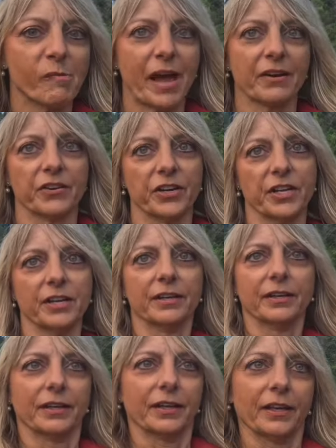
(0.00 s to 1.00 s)
battery
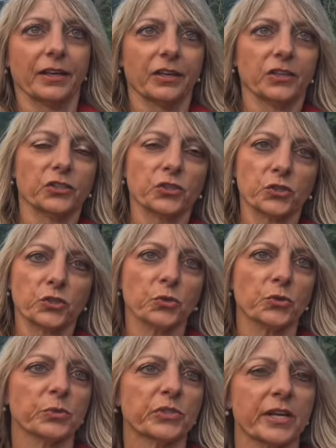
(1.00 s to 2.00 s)

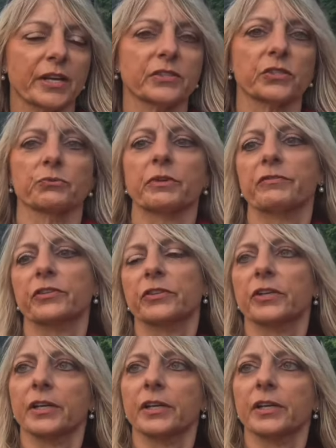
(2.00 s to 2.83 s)
to the Wisconsin River.